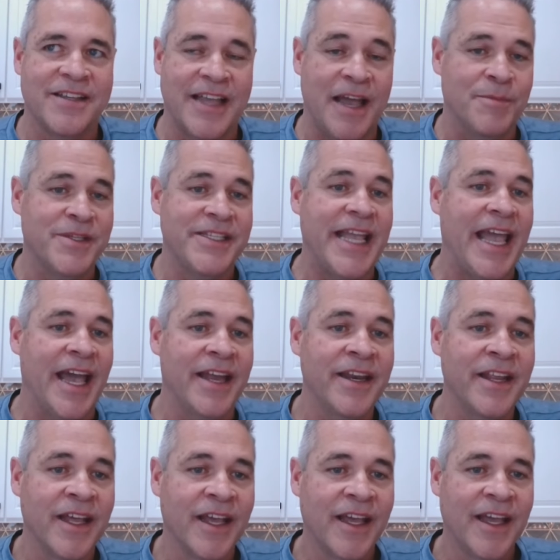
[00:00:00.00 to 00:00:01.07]
that is I have them
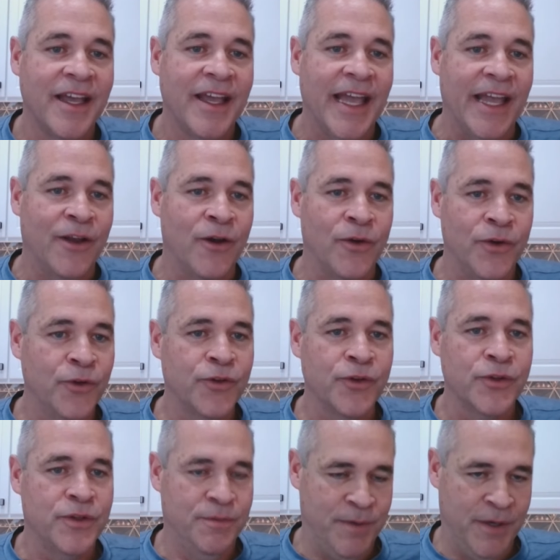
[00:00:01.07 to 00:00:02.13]
stand and go
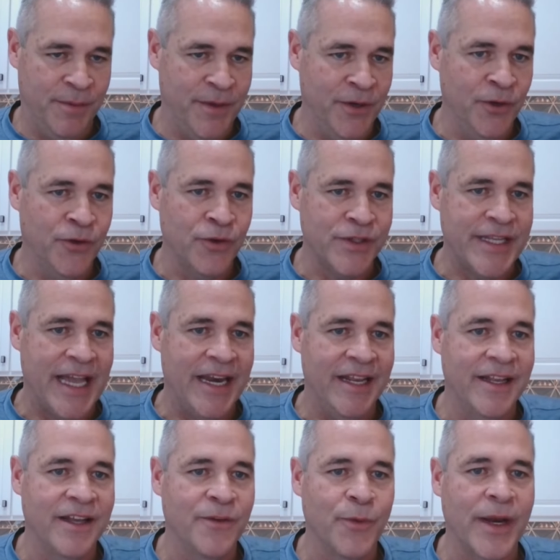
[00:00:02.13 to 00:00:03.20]
neutral, put them in neutral
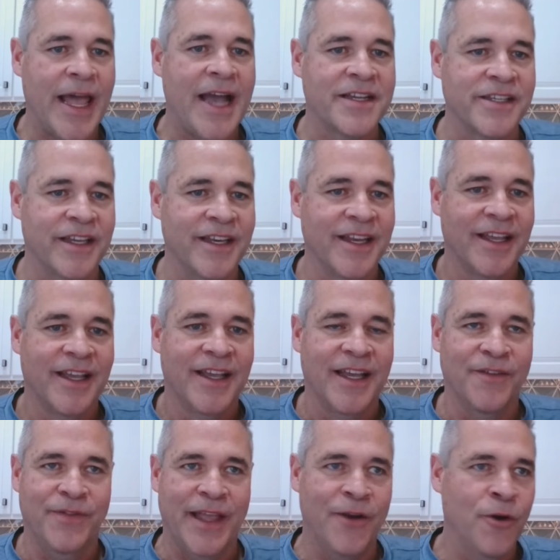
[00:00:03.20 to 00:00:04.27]
standing and relax it.
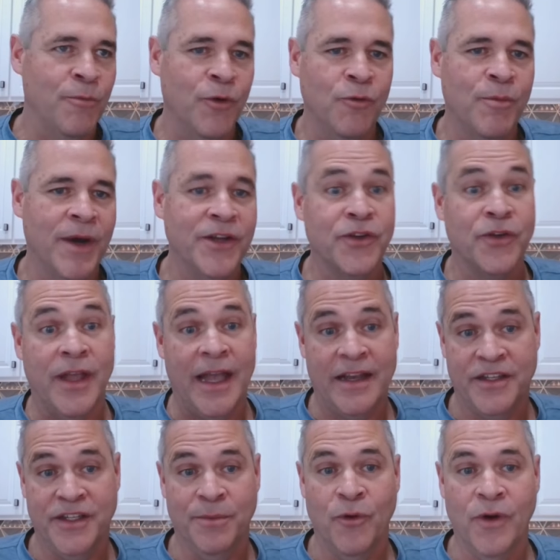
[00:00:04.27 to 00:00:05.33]
If they don't move much or they
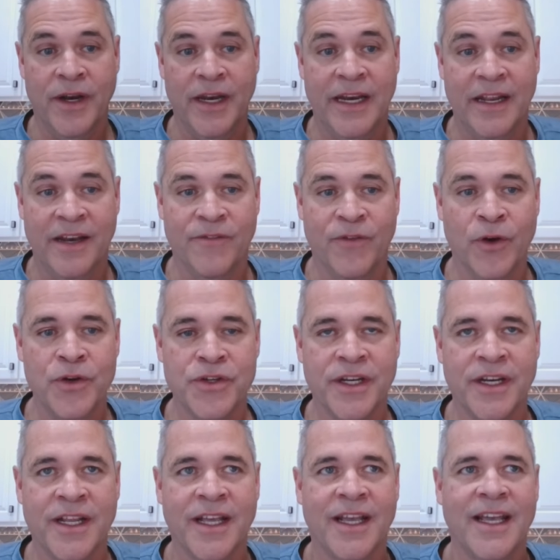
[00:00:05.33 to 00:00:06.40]
actually more in
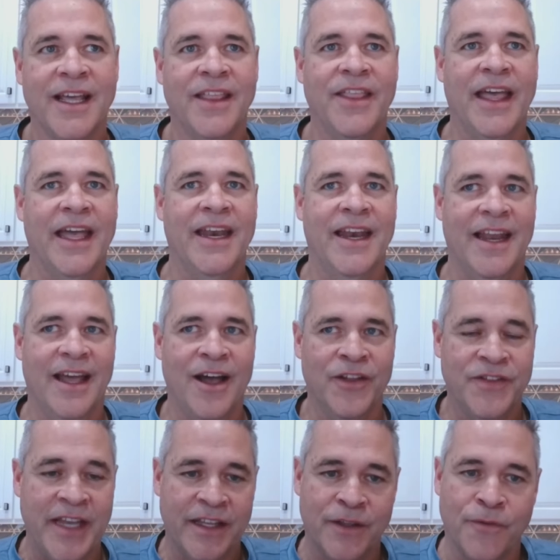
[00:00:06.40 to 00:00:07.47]
inversion, then
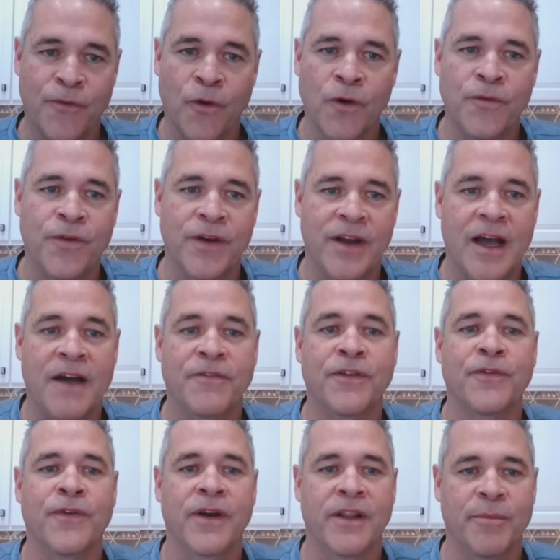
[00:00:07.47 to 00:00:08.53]
I'll take the forefoot off
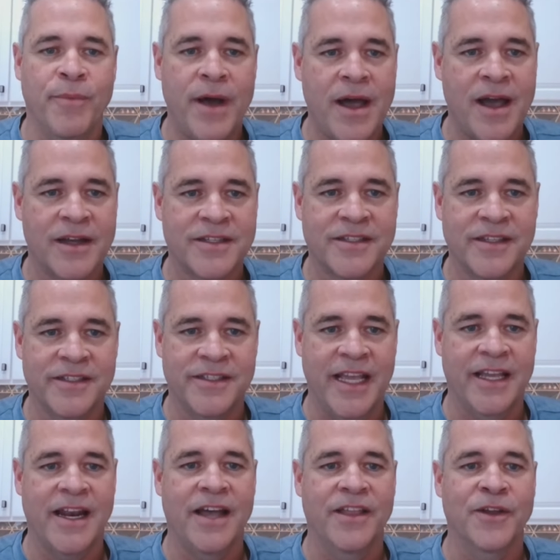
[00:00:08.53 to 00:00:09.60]
the front of the box and
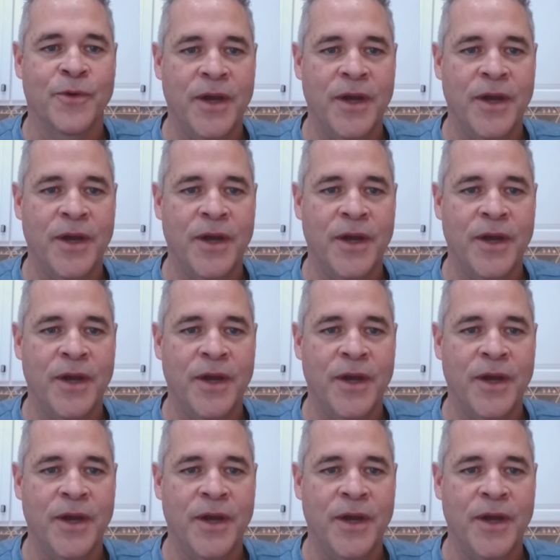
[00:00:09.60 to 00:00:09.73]
take it out